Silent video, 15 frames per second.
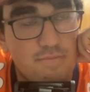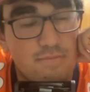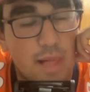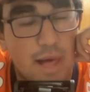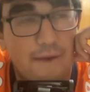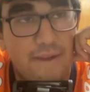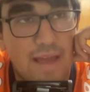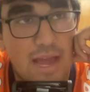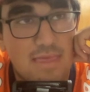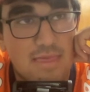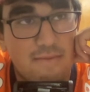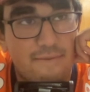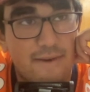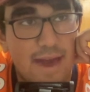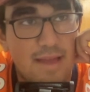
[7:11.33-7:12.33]
laughing at
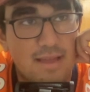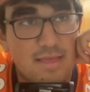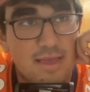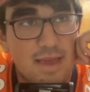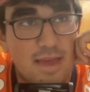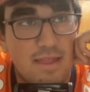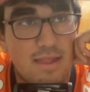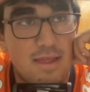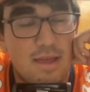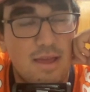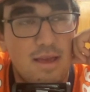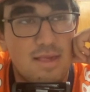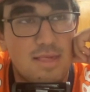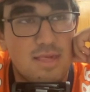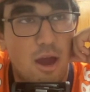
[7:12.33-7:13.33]
the fact that
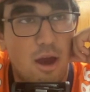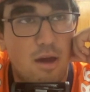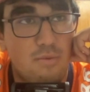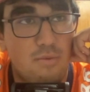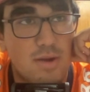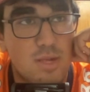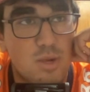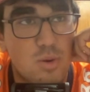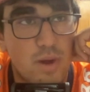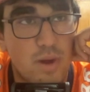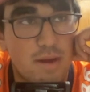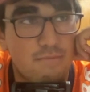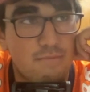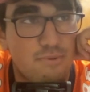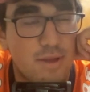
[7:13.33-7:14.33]
Zion was
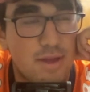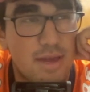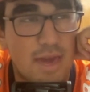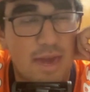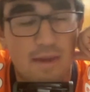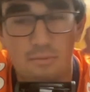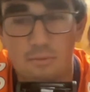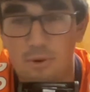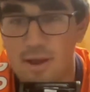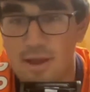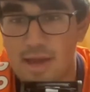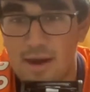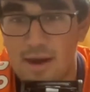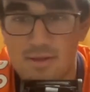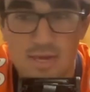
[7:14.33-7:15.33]
doing pre-game
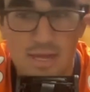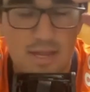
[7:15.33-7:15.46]
workouts,